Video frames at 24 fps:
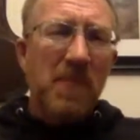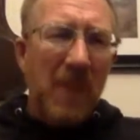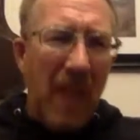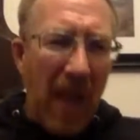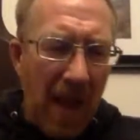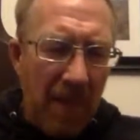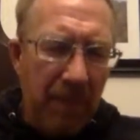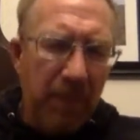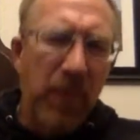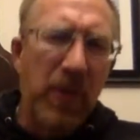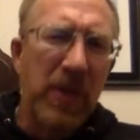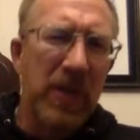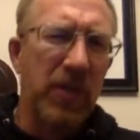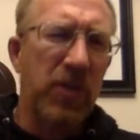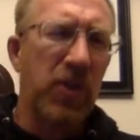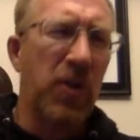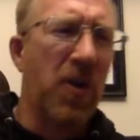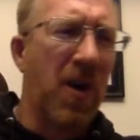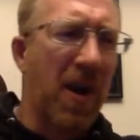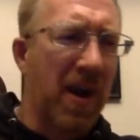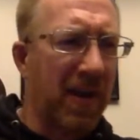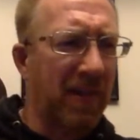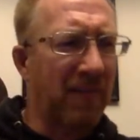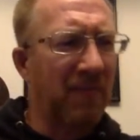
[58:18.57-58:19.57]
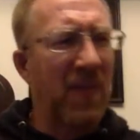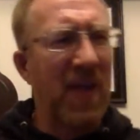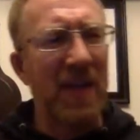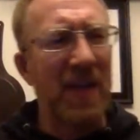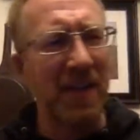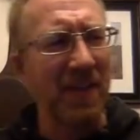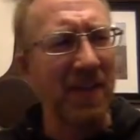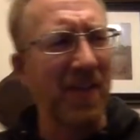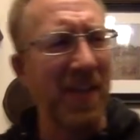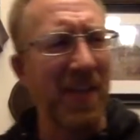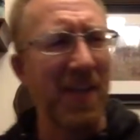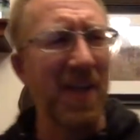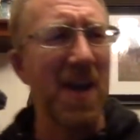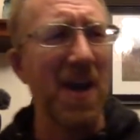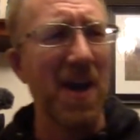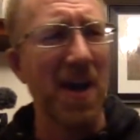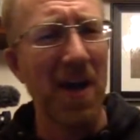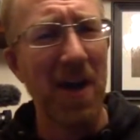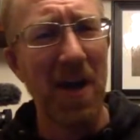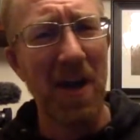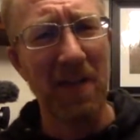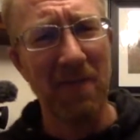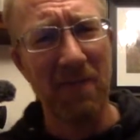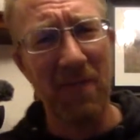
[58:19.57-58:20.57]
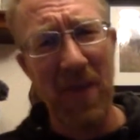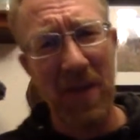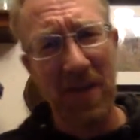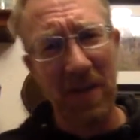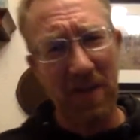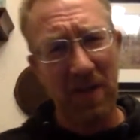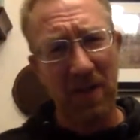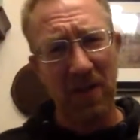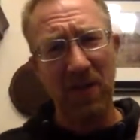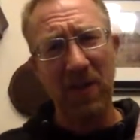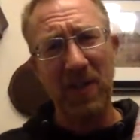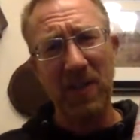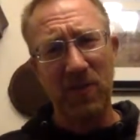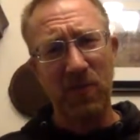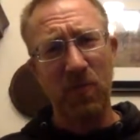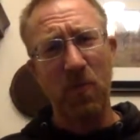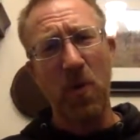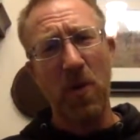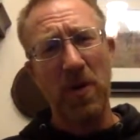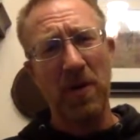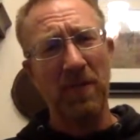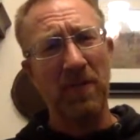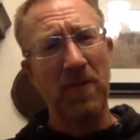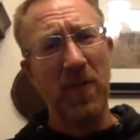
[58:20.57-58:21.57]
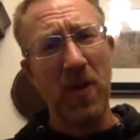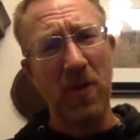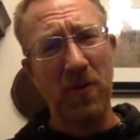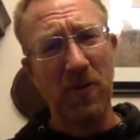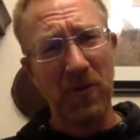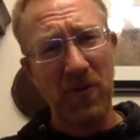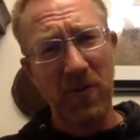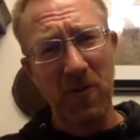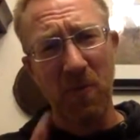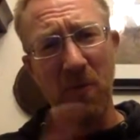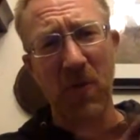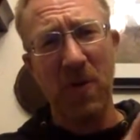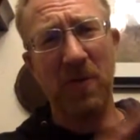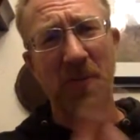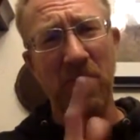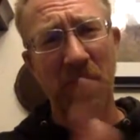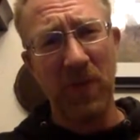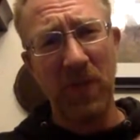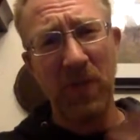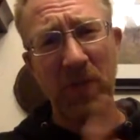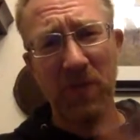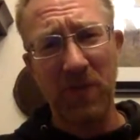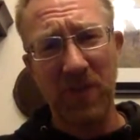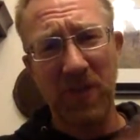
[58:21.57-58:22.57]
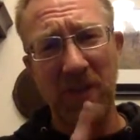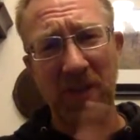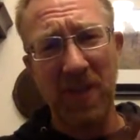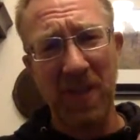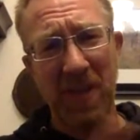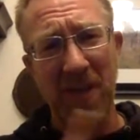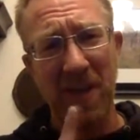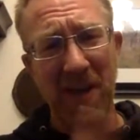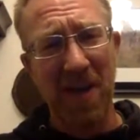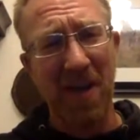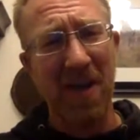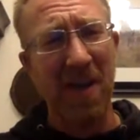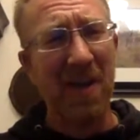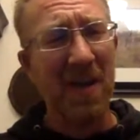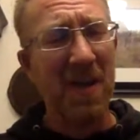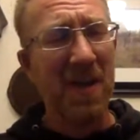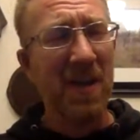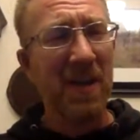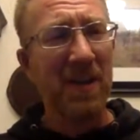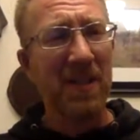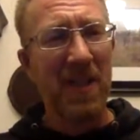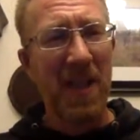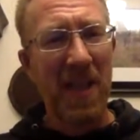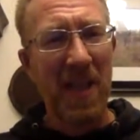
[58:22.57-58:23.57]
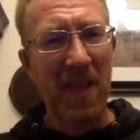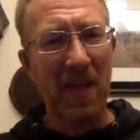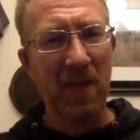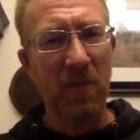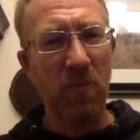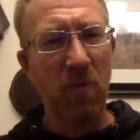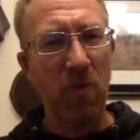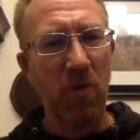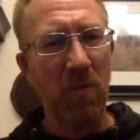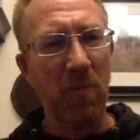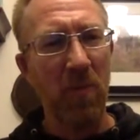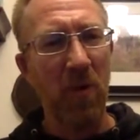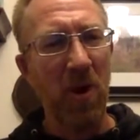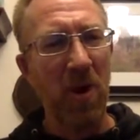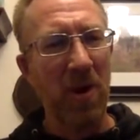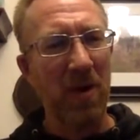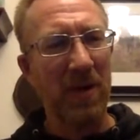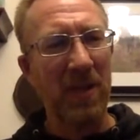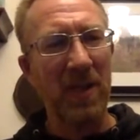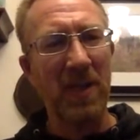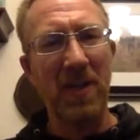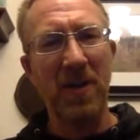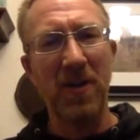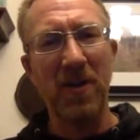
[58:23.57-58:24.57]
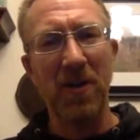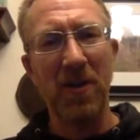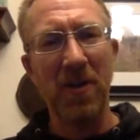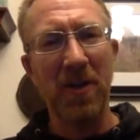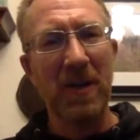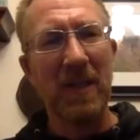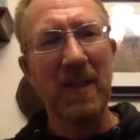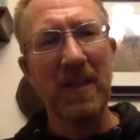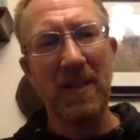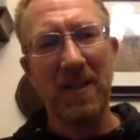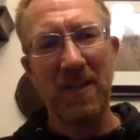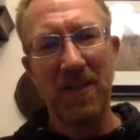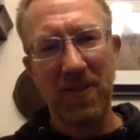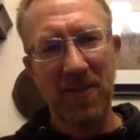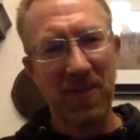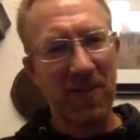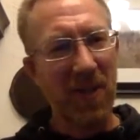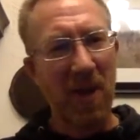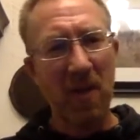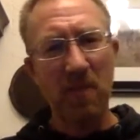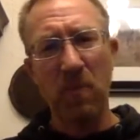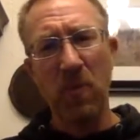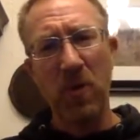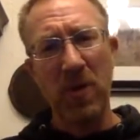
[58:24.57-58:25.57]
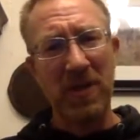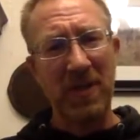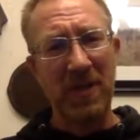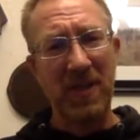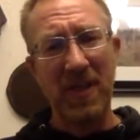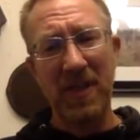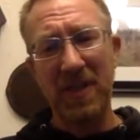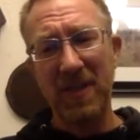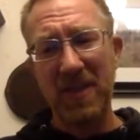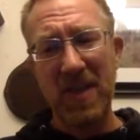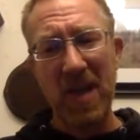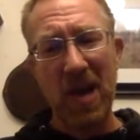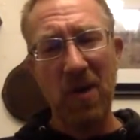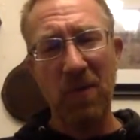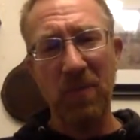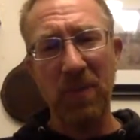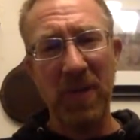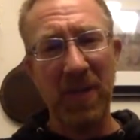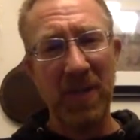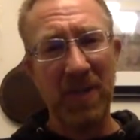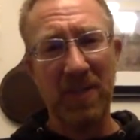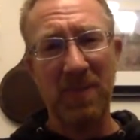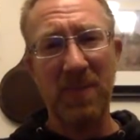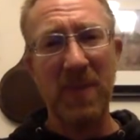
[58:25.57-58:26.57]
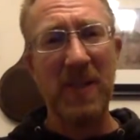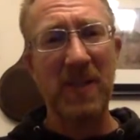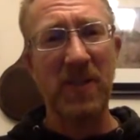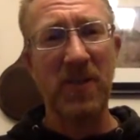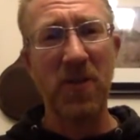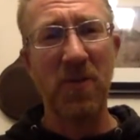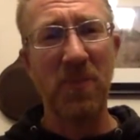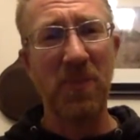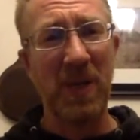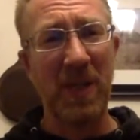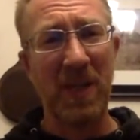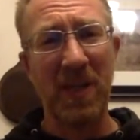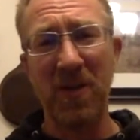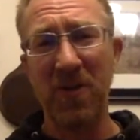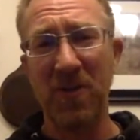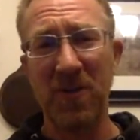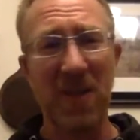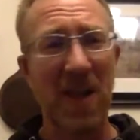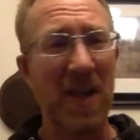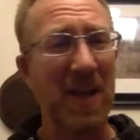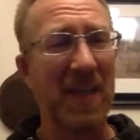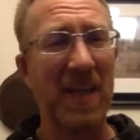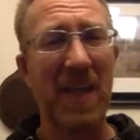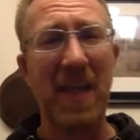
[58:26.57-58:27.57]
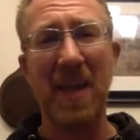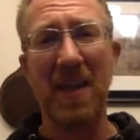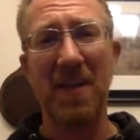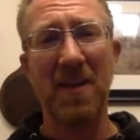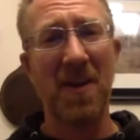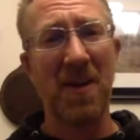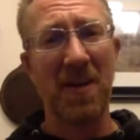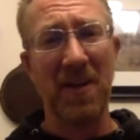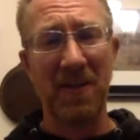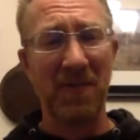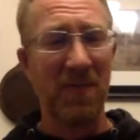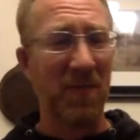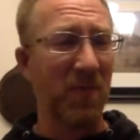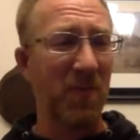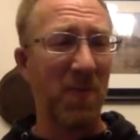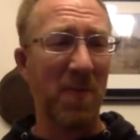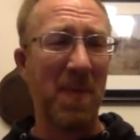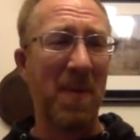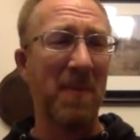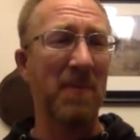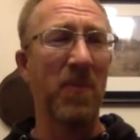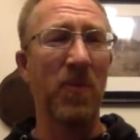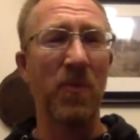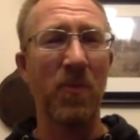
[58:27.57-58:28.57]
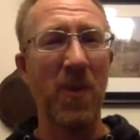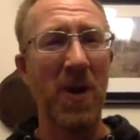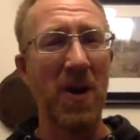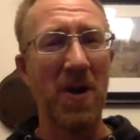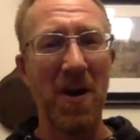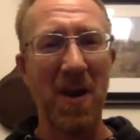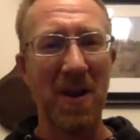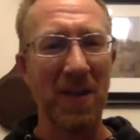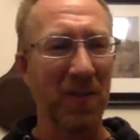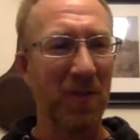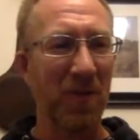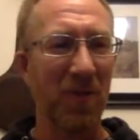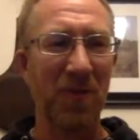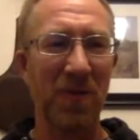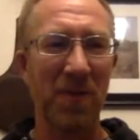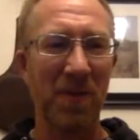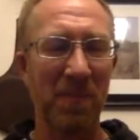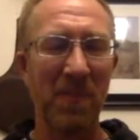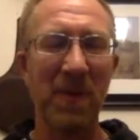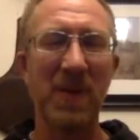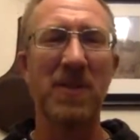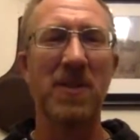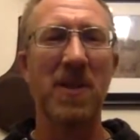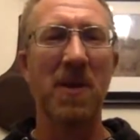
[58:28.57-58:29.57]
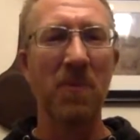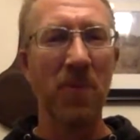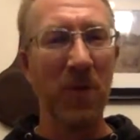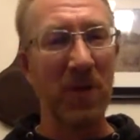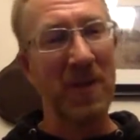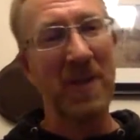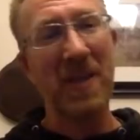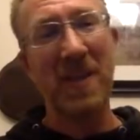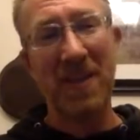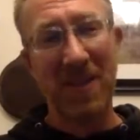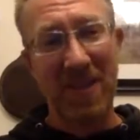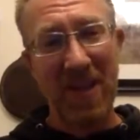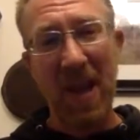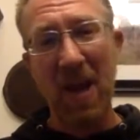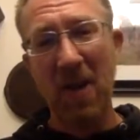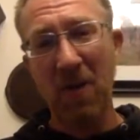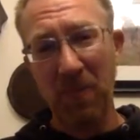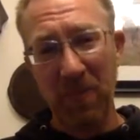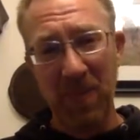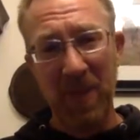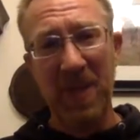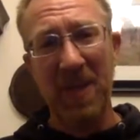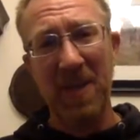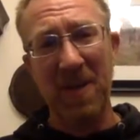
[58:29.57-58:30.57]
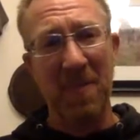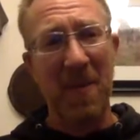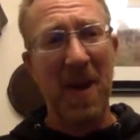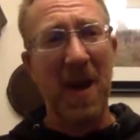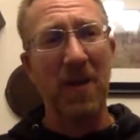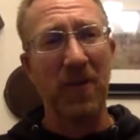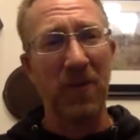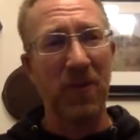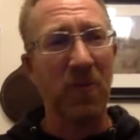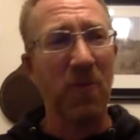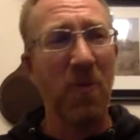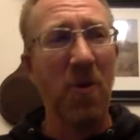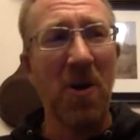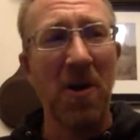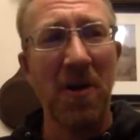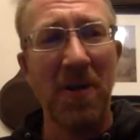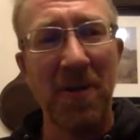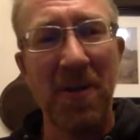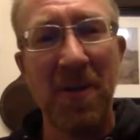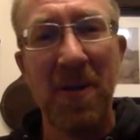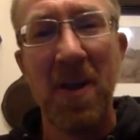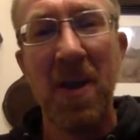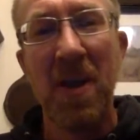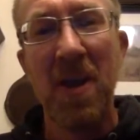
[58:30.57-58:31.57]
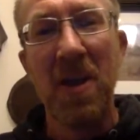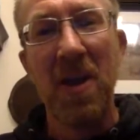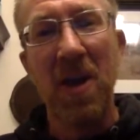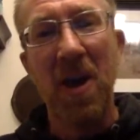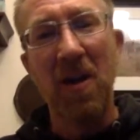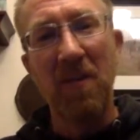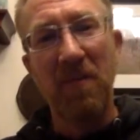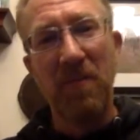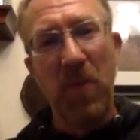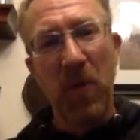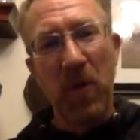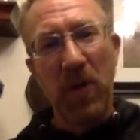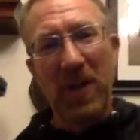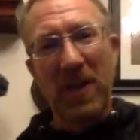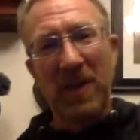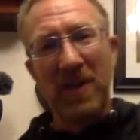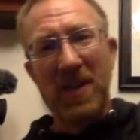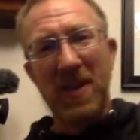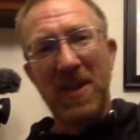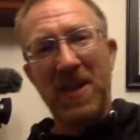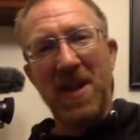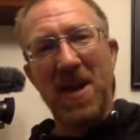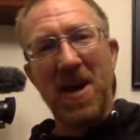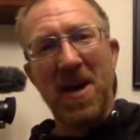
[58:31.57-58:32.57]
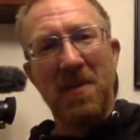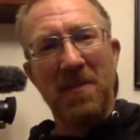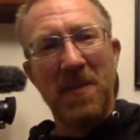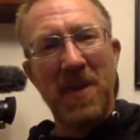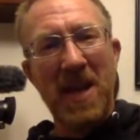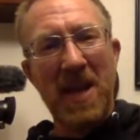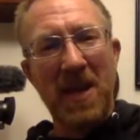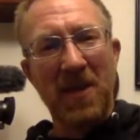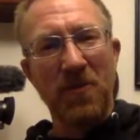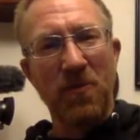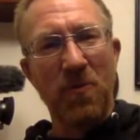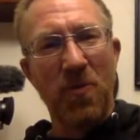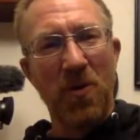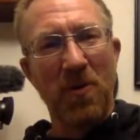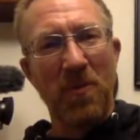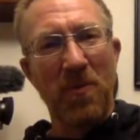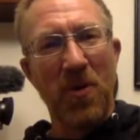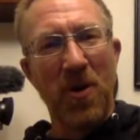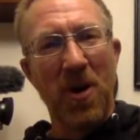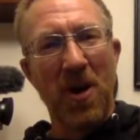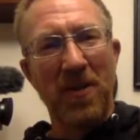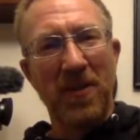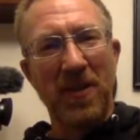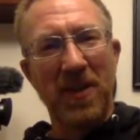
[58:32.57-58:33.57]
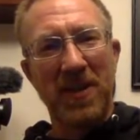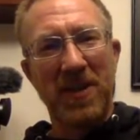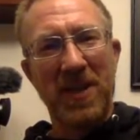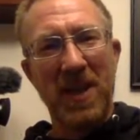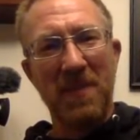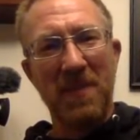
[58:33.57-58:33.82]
I'm pretty sure I invented at least one of those, the one using the hand warmer on here. Someone did tell me, it's been so many years, I cannot even remember where I learned it, but someone did tell me about the one of putting the hand warmer on the